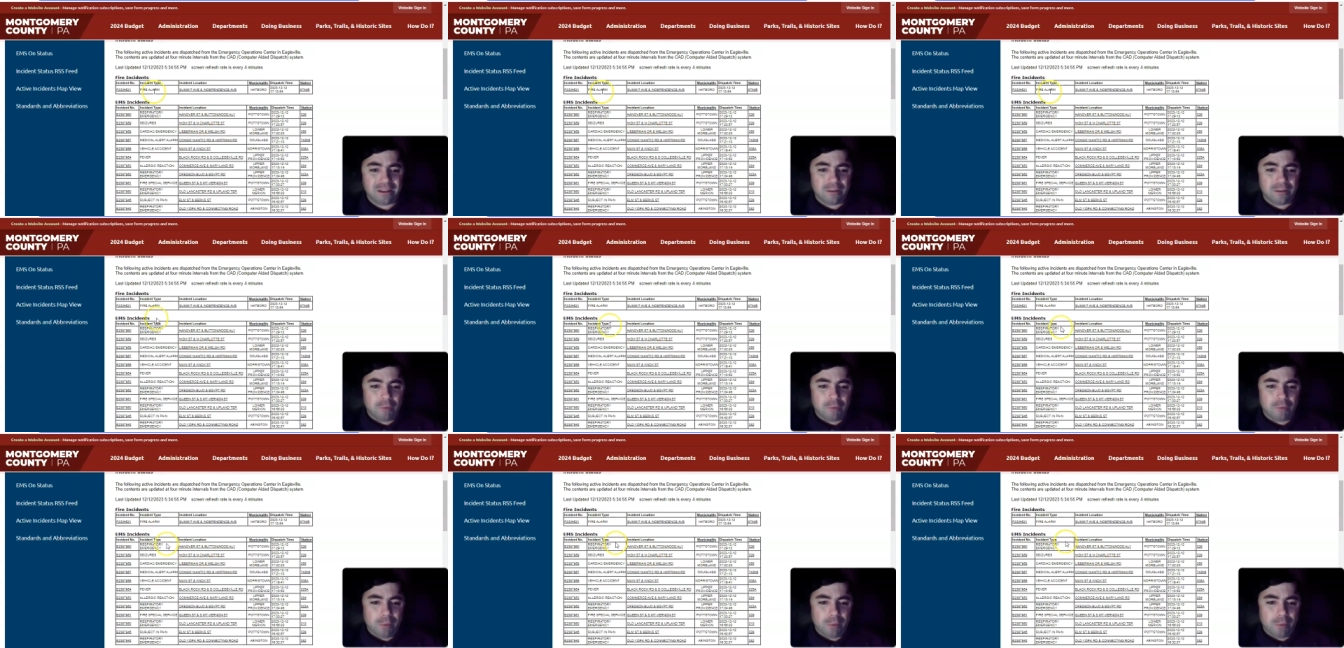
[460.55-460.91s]

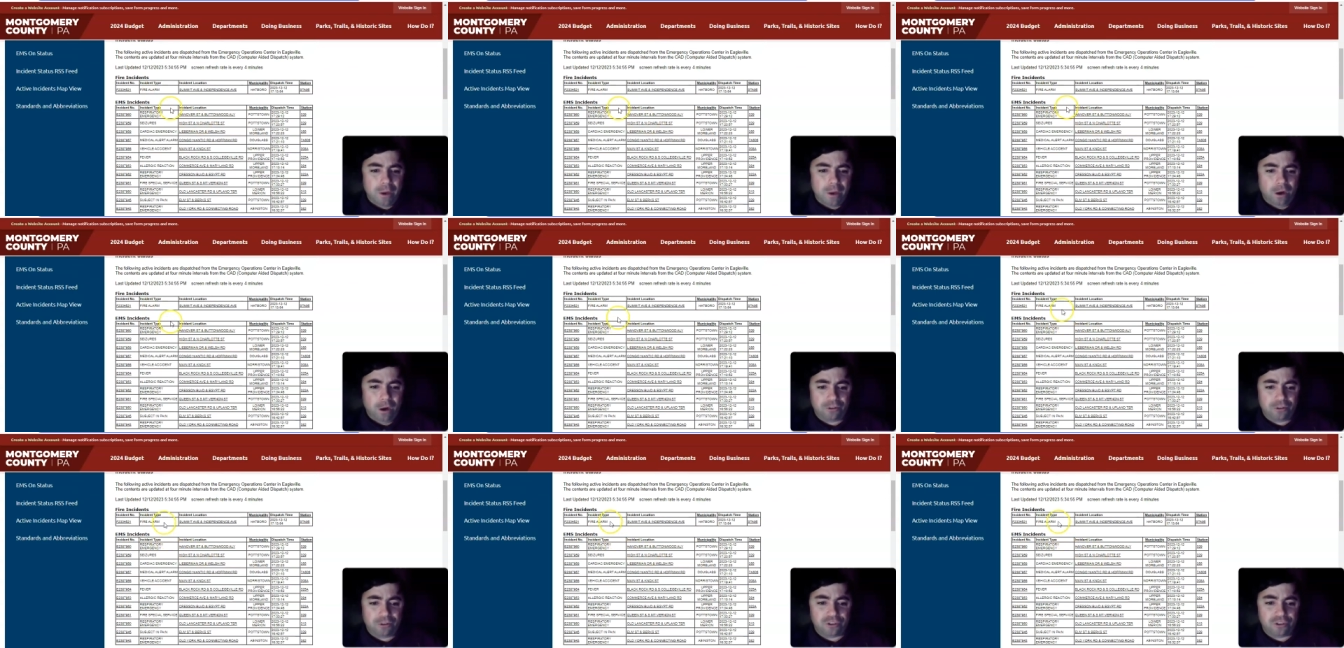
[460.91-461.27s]
what we
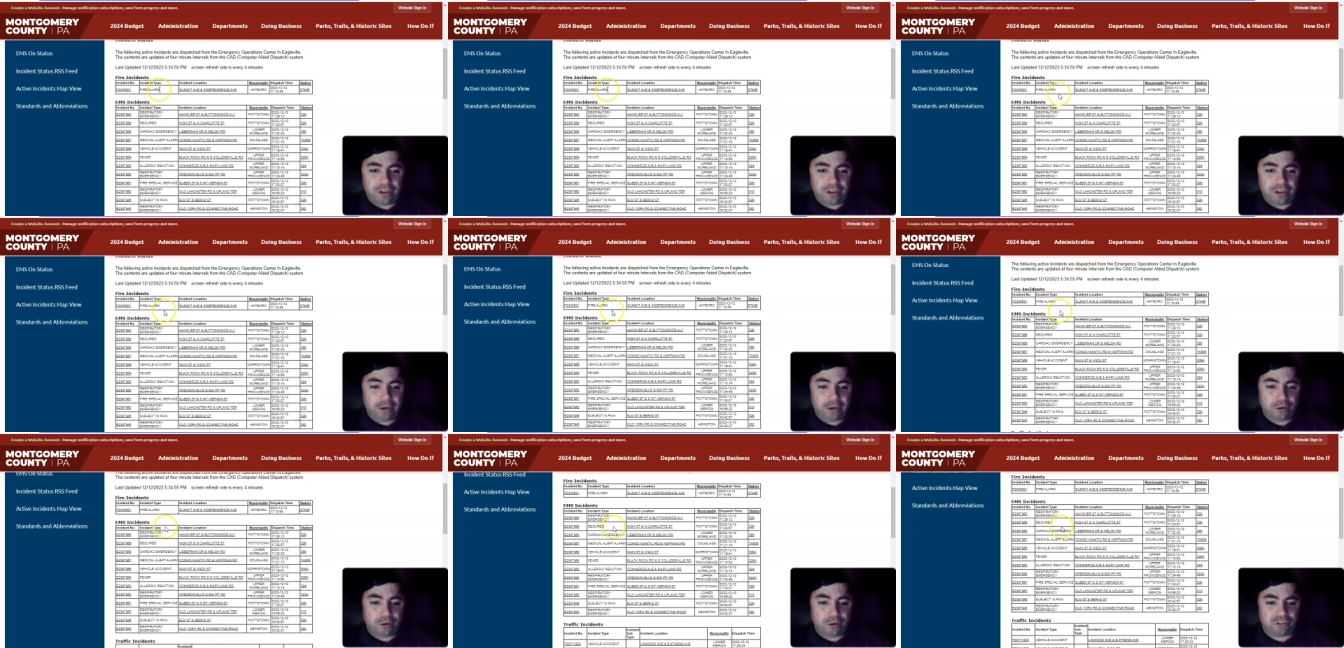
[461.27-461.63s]
are
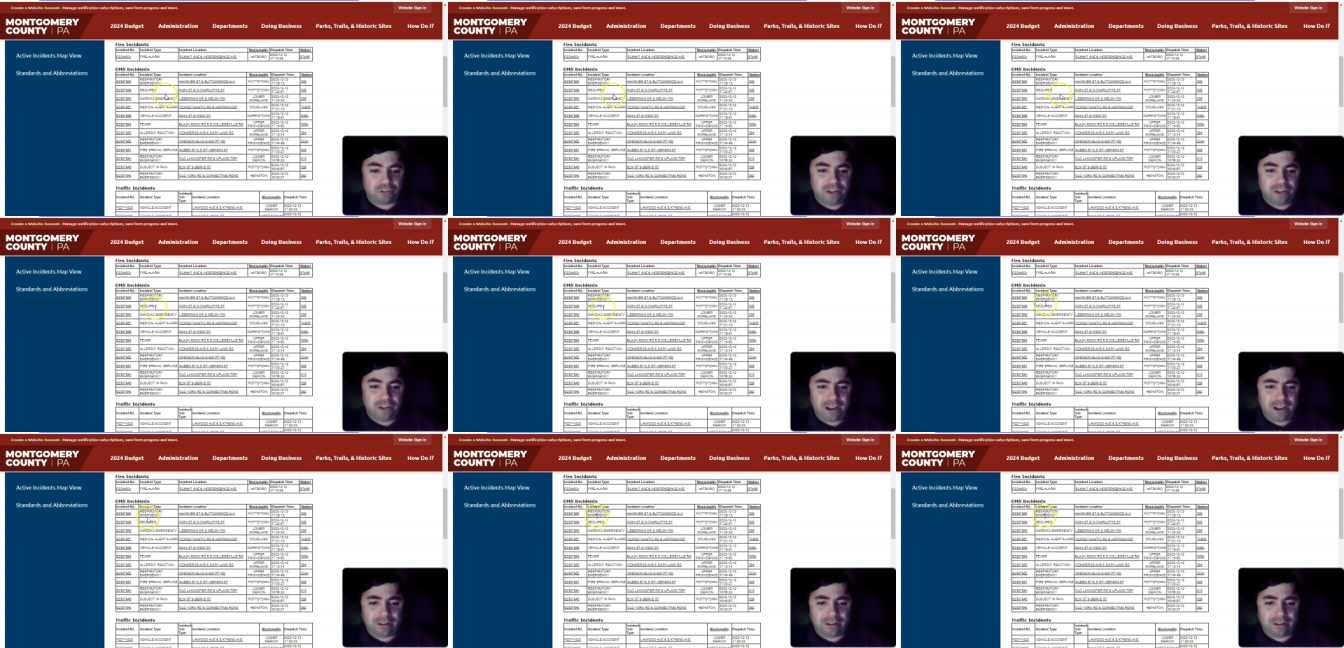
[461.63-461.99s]
seeing here is,
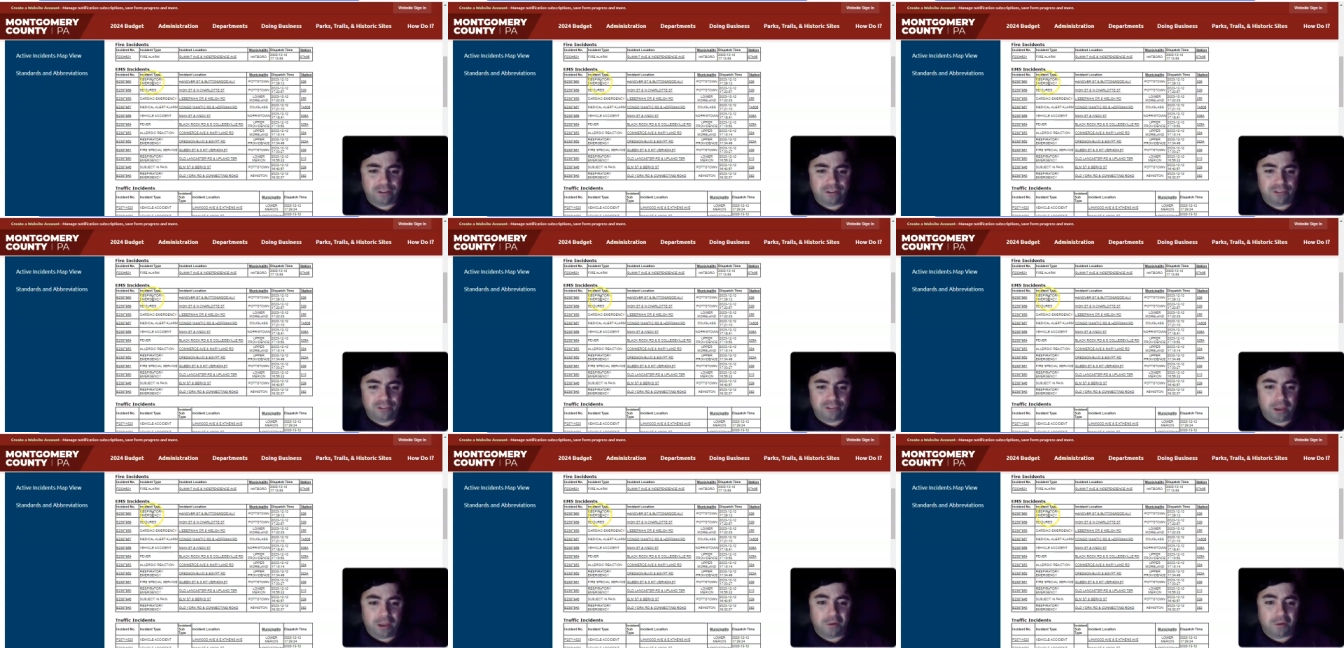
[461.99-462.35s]
check
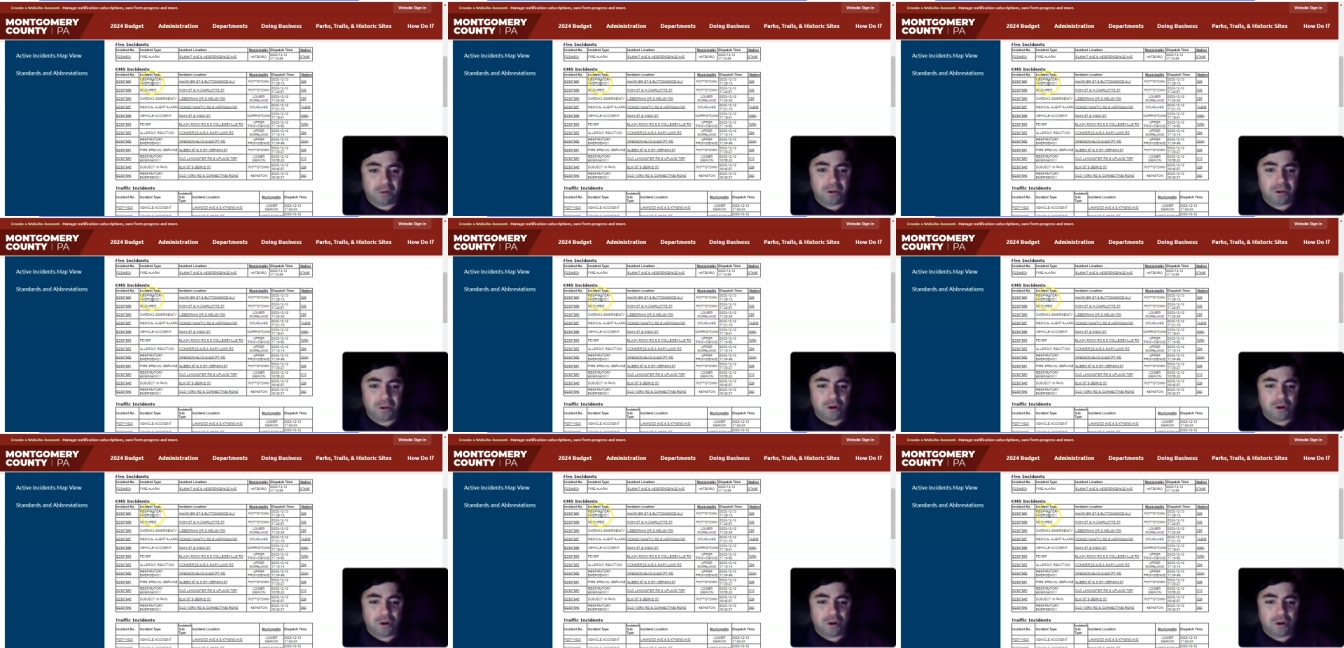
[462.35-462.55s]
this out,